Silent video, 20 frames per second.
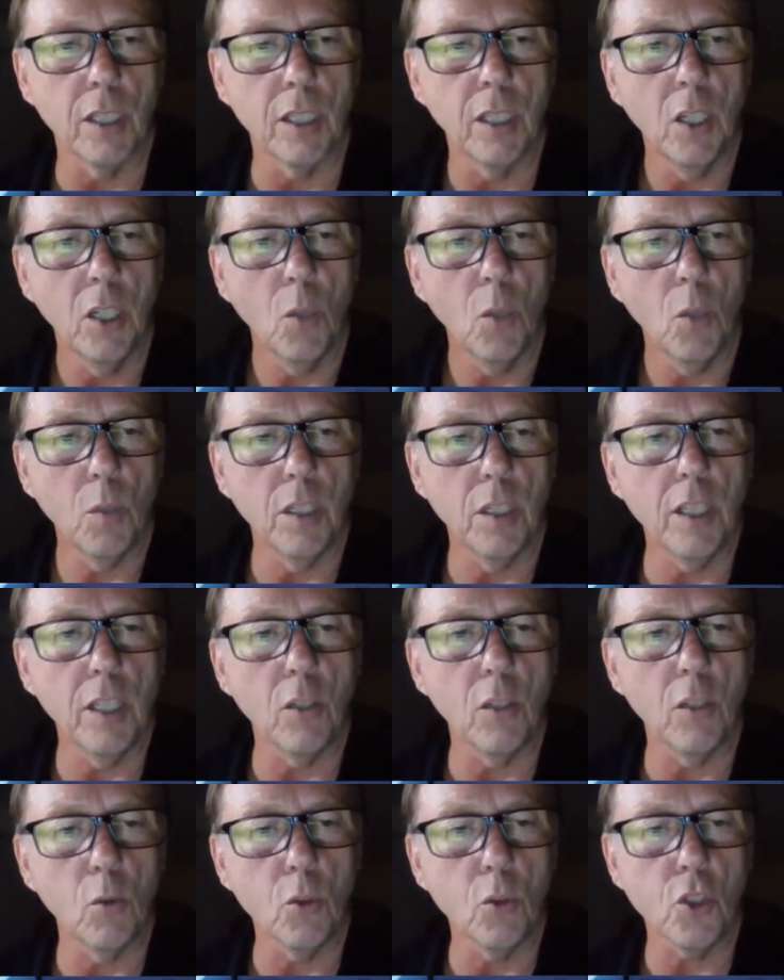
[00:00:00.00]
And when
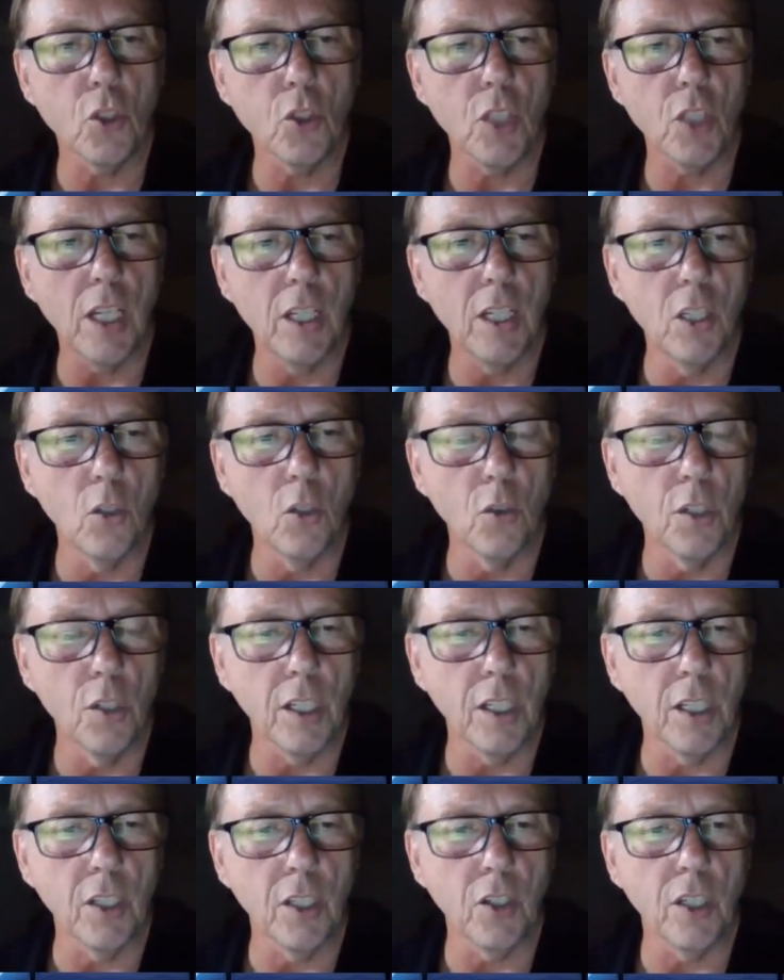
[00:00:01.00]
they're all sitting on
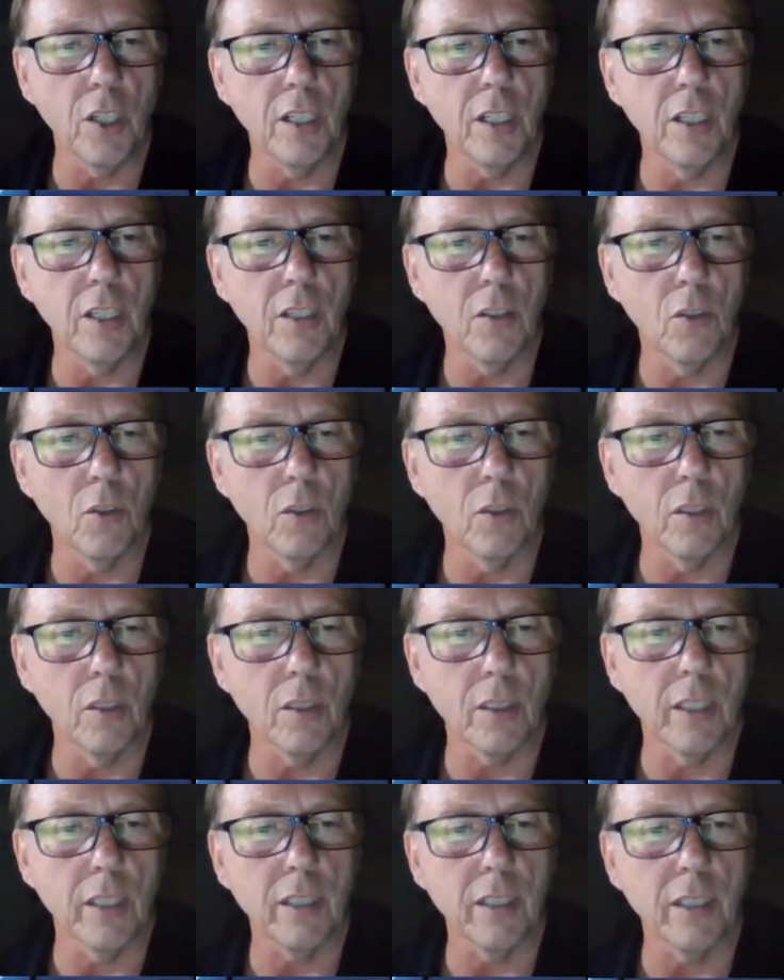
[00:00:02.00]
the grid
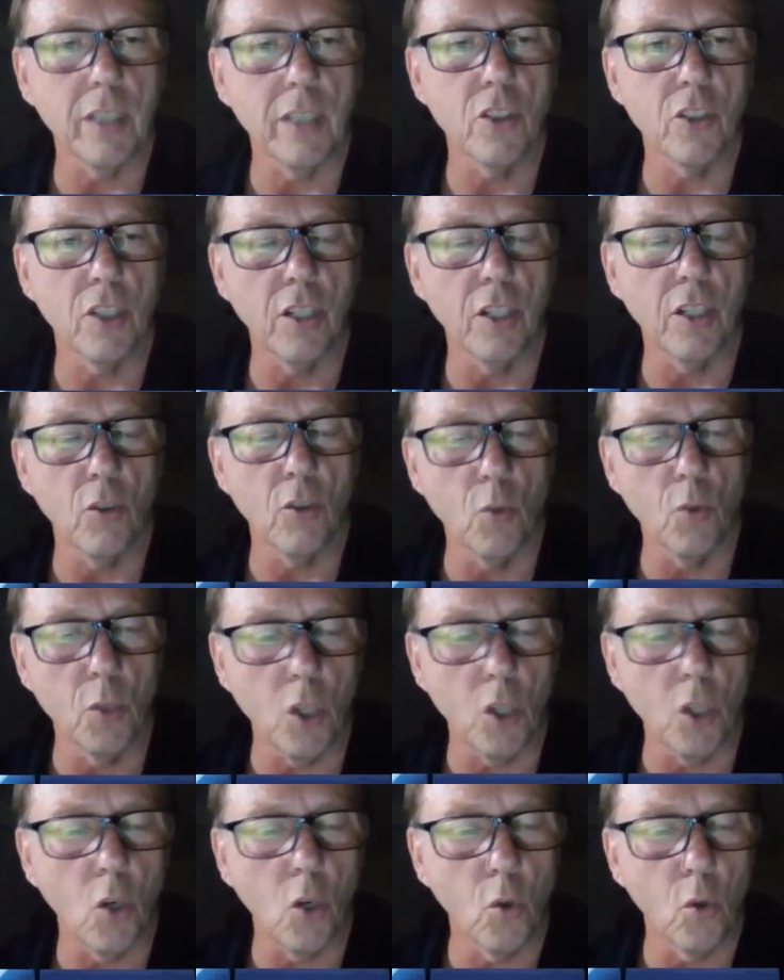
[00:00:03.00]
on Glenclatchery
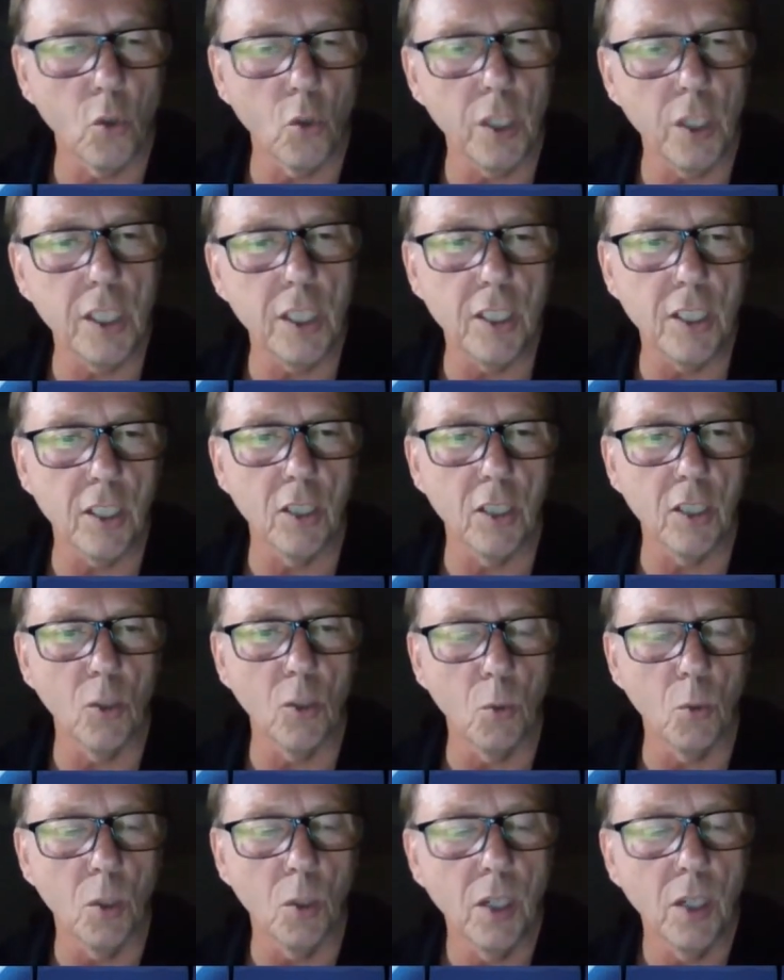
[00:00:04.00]
Road, all ready to
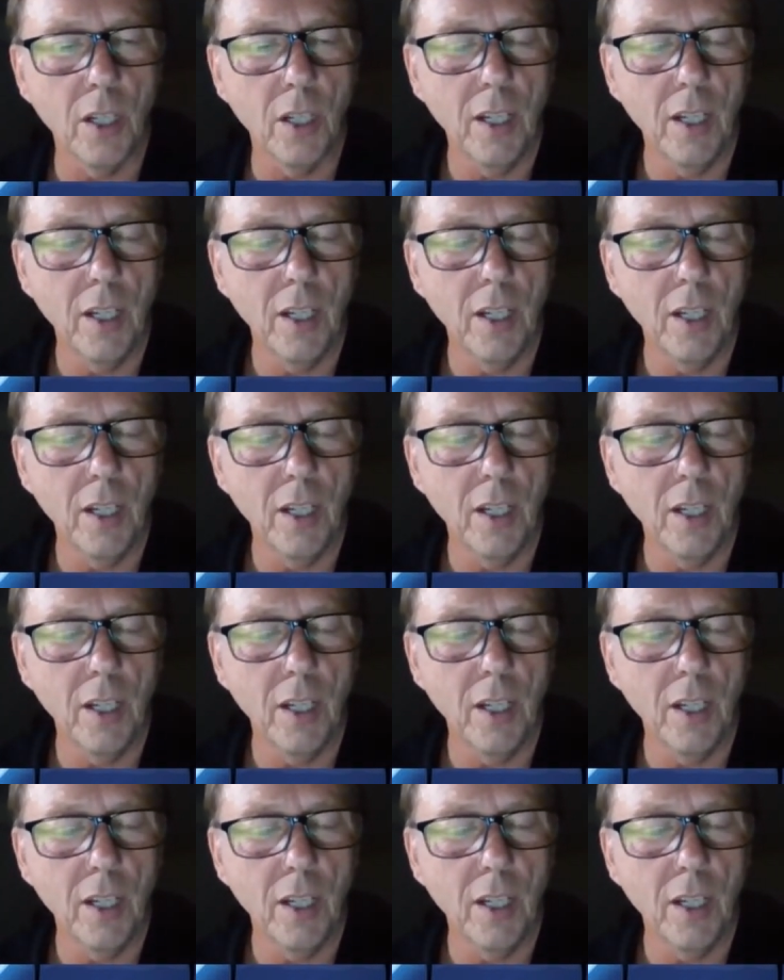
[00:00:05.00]
go,